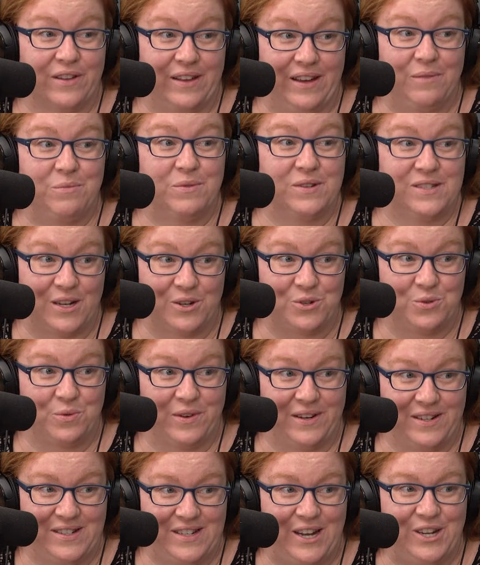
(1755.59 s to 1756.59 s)
with sexual
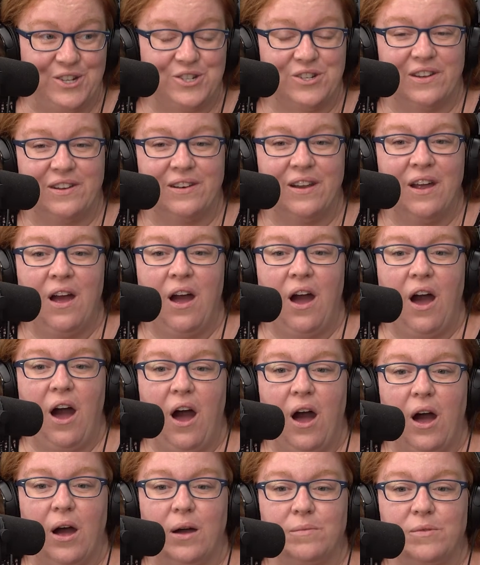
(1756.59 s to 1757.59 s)
orientation.
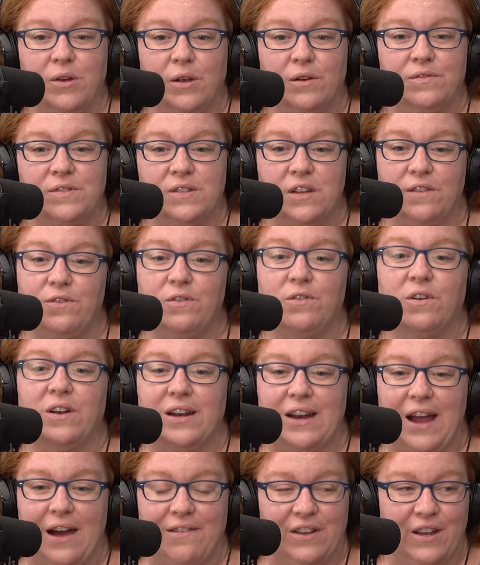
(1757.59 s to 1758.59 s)
You know, if you've
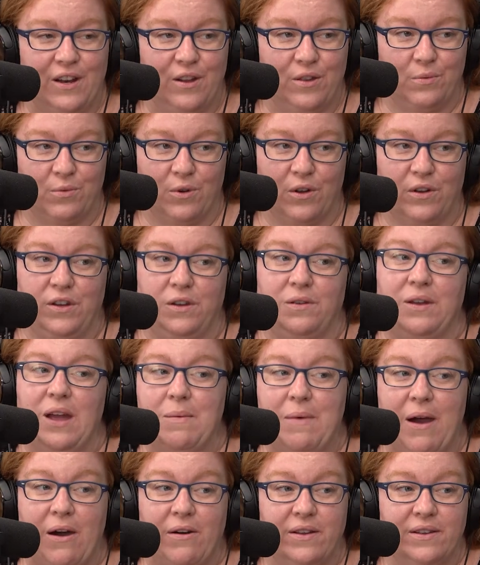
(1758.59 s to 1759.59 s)
already navigated the world and you
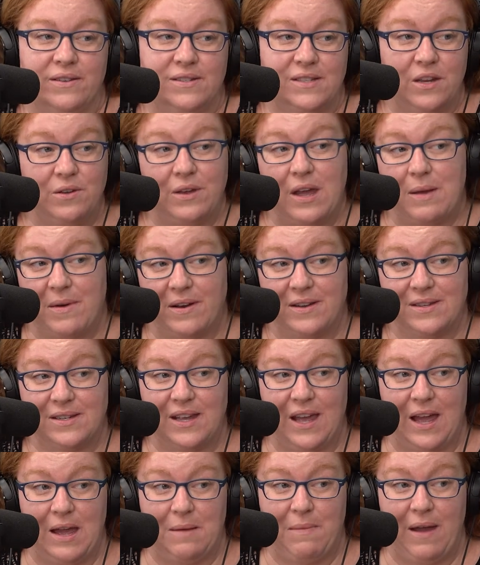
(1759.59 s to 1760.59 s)
came out as a
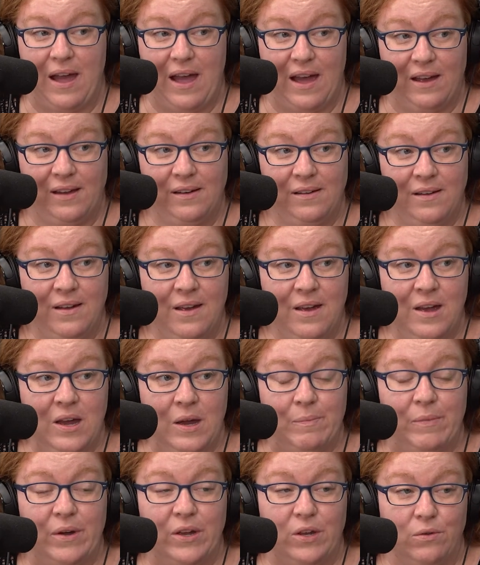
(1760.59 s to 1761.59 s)
gay man,
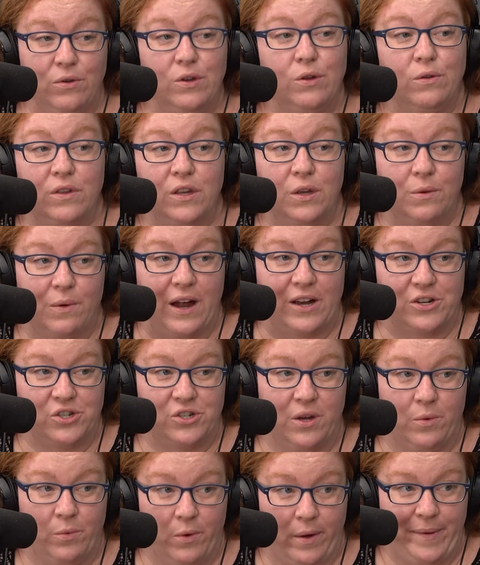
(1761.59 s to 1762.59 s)
but you knew that you were
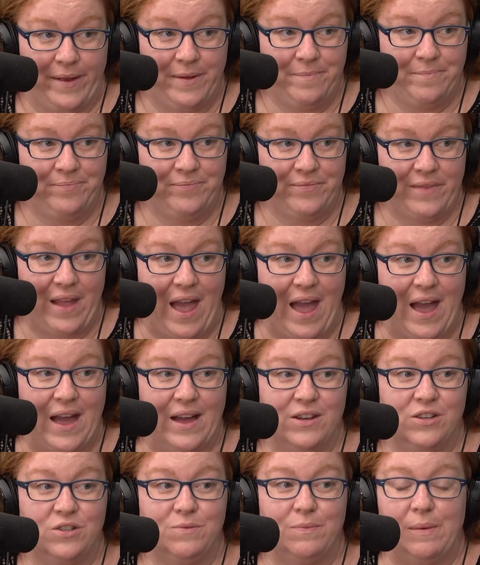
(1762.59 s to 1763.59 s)
actually a woman,
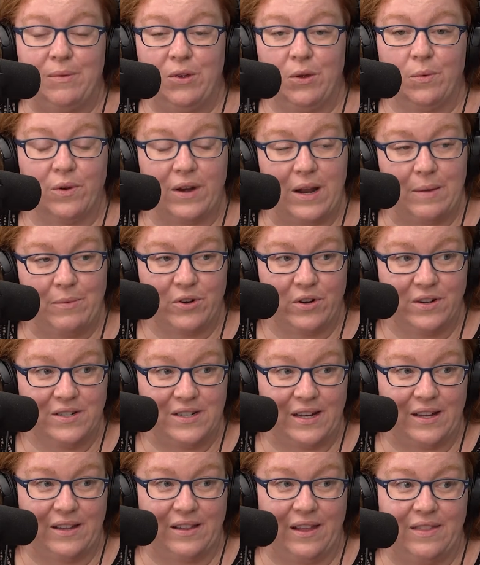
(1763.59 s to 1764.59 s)
and maybe you weren't able to
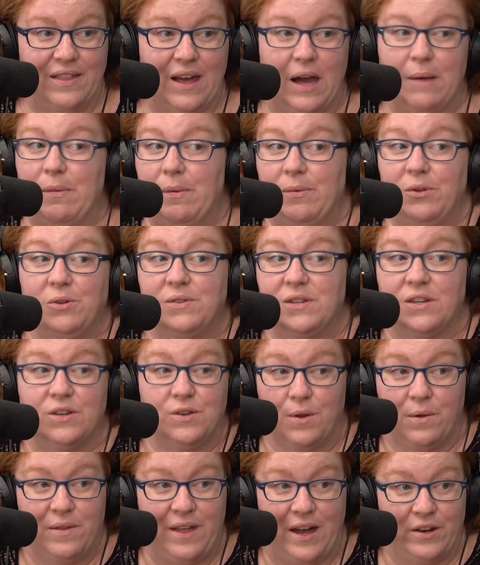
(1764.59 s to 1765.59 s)
articulate that, maybe you
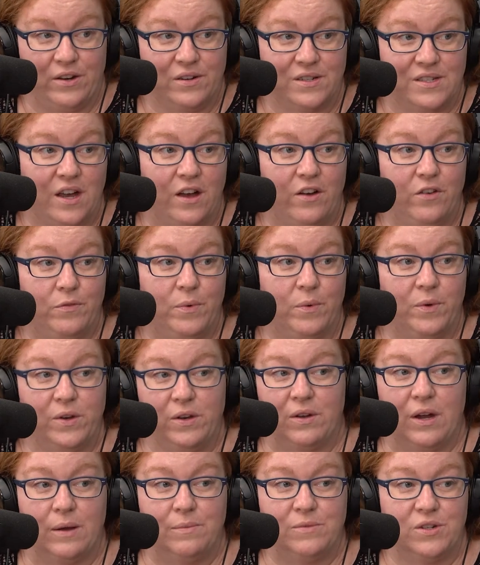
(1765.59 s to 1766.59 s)
didn't know that yourself, but
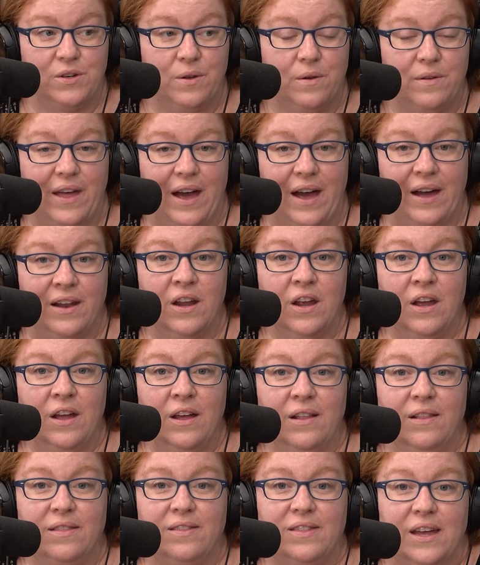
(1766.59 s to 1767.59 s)
when you come to know that,
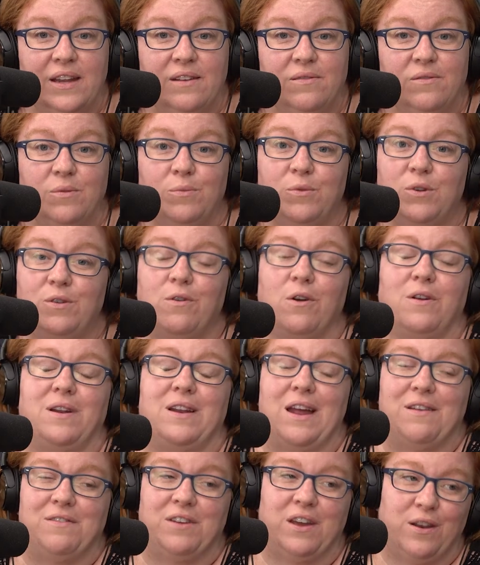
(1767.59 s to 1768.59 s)
then we've already
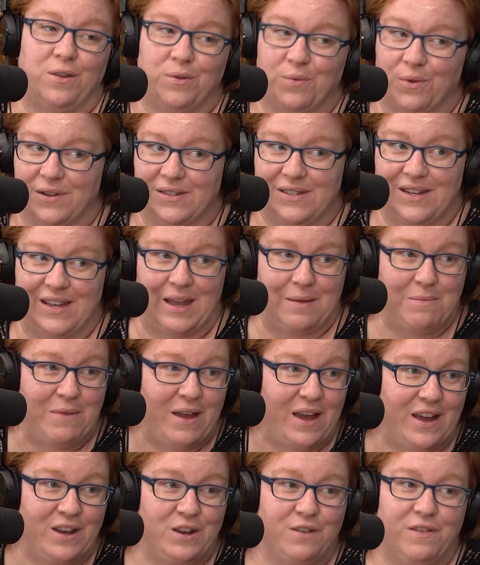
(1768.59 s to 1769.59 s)
navigated the world as a gay man.